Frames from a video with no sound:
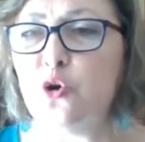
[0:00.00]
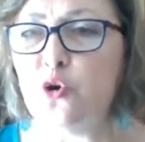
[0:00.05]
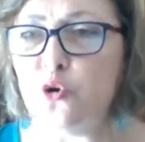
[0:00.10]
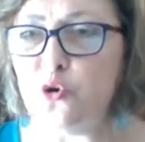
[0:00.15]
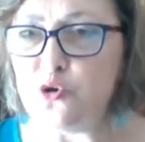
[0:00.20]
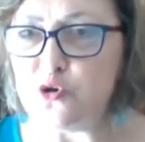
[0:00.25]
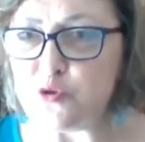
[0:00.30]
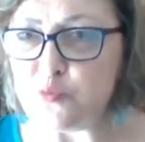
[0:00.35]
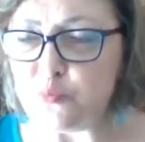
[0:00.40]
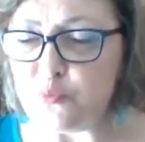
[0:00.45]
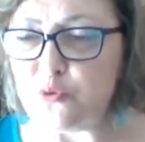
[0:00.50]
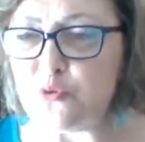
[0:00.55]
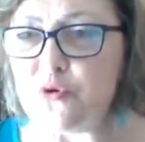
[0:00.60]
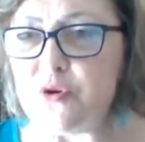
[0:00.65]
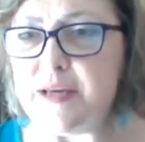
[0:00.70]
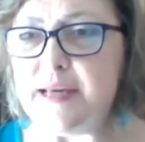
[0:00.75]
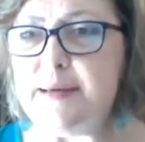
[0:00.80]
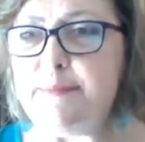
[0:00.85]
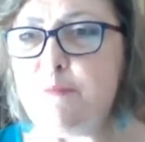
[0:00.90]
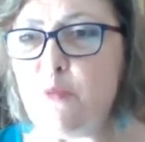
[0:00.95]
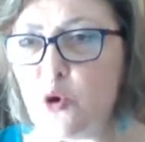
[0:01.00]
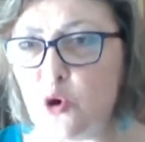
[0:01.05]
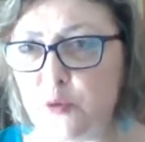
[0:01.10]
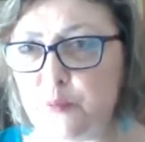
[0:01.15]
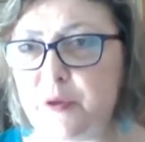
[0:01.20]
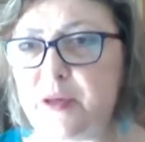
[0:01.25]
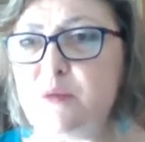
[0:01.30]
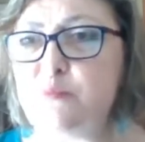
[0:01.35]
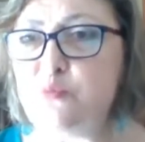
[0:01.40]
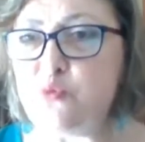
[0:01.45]
whose
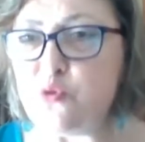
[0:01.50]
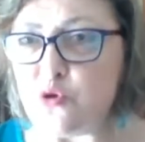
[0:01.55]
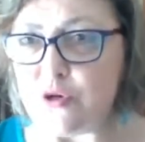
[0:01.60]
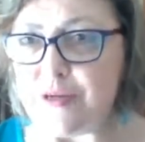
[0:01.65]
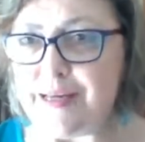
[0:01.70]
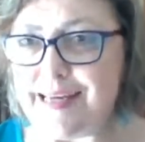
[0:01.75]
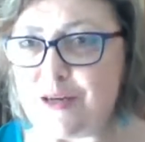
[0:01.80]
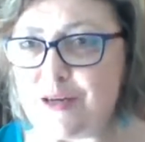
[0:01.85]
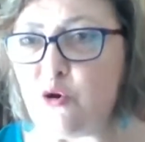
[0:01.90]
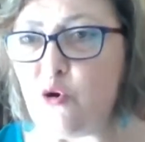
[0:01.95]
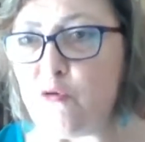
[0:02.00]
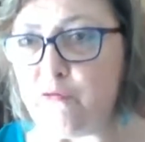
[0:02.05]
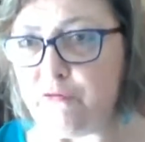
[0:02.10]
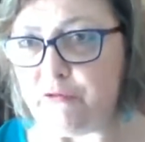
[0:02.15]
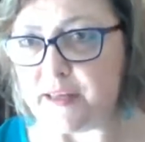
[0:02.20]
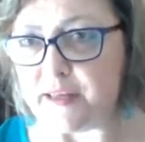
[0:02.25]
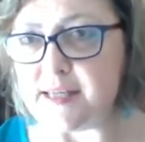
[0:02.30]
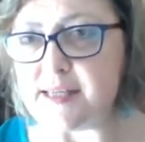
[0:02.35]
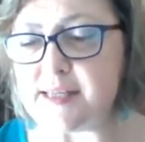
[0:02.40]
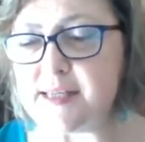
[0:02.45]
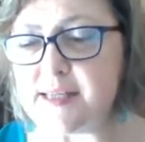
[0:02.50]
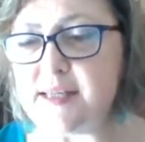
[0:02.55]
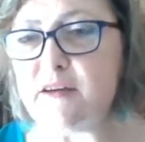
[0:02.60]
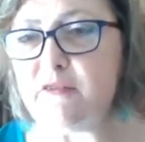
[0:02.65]
pre-morbid, pre-COVID